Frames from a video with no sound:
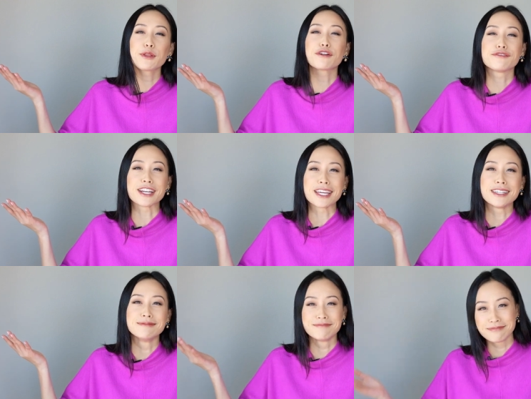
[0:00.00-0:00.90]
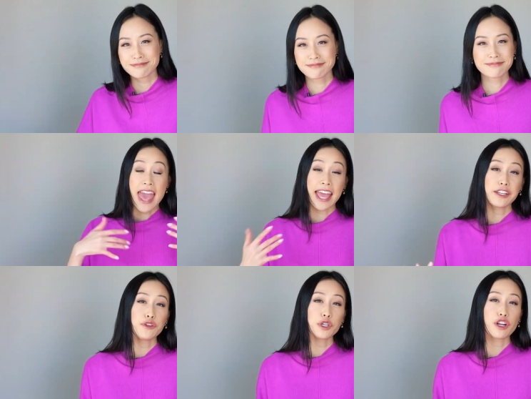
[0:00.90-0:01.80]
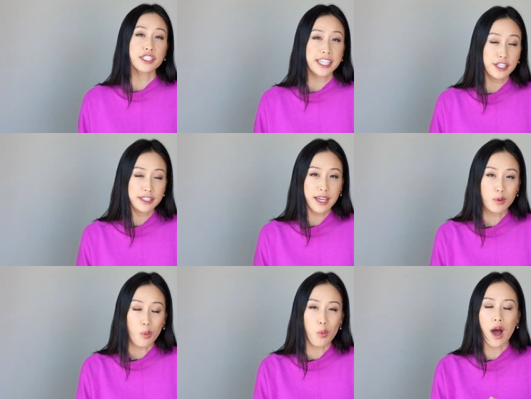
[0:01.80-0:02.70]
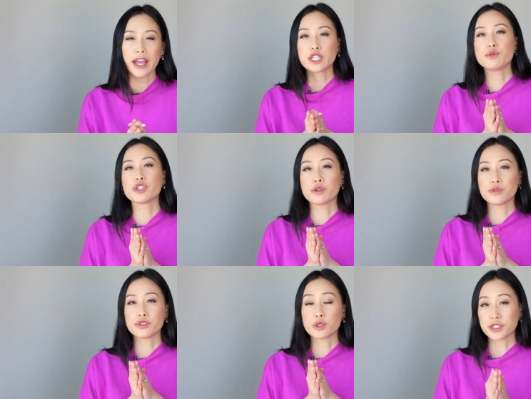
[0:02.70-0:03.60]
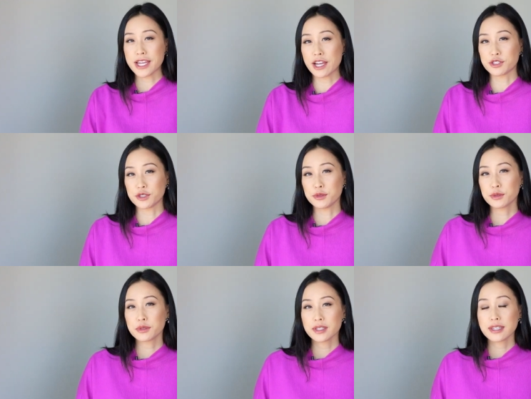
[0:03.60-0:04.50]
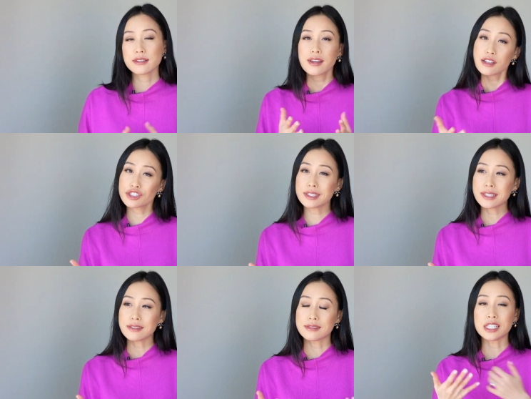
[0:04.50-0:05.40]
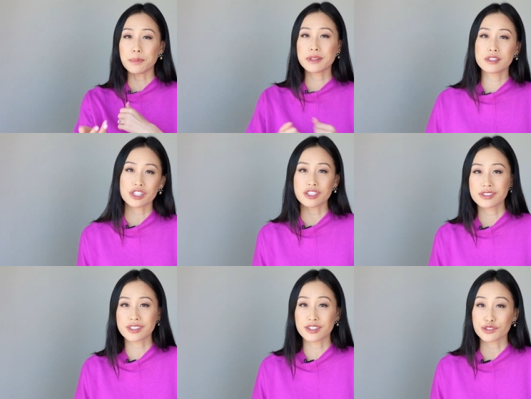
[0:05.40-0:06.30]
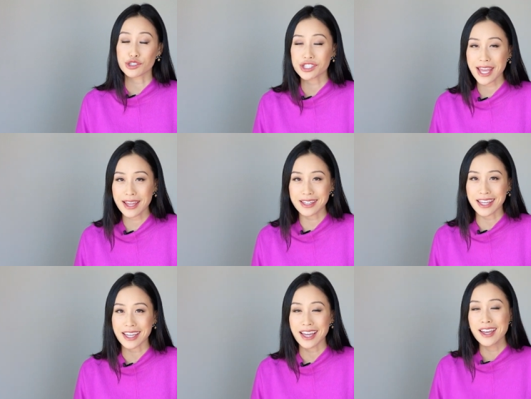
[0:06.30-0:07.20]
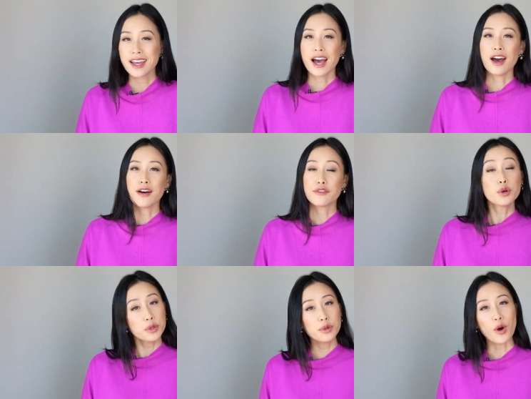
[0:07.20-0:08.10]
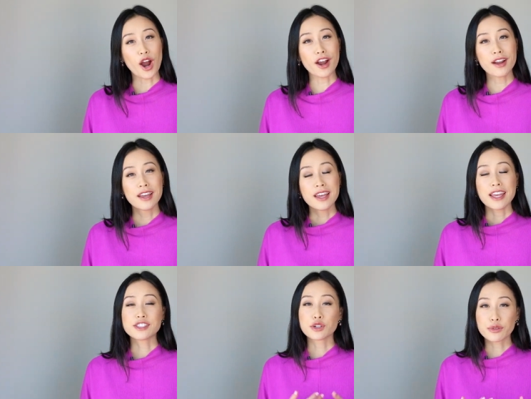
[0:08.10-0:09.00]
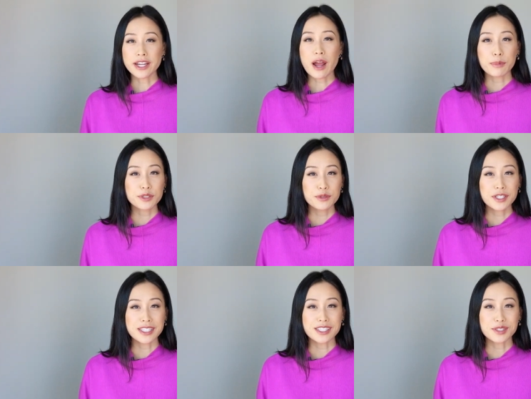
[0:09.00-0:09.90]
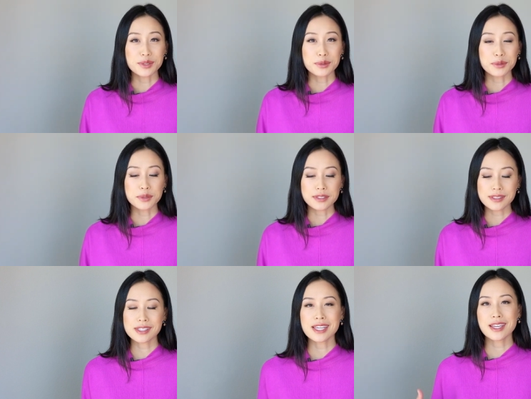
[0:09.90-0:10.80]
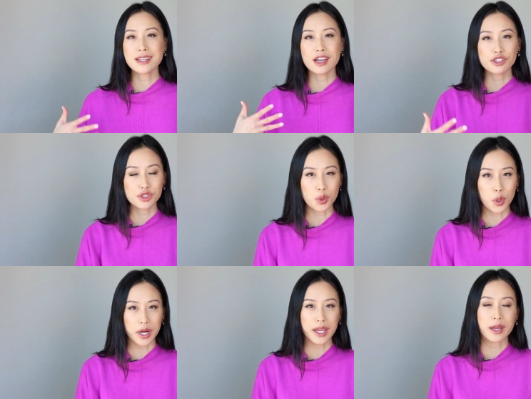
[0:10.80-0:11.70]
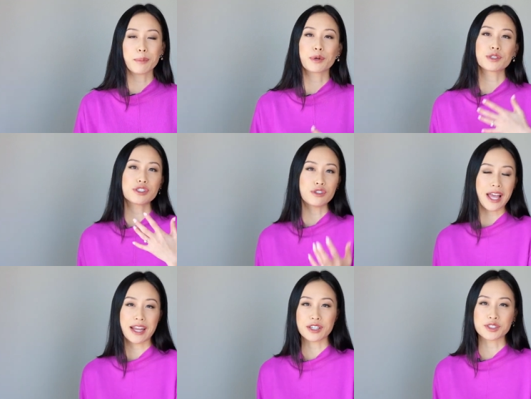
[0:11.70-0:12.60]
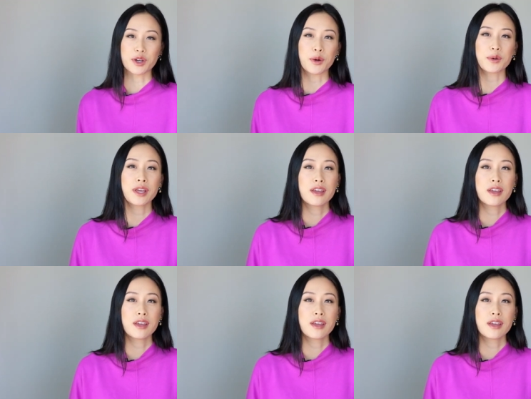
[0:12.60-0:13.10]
are funny. And if you can articulate why you chose your tattoo, it can actually deepen the judge's understanding of who you are. It's a great opportunity to sneak in a story, a personal anecdote,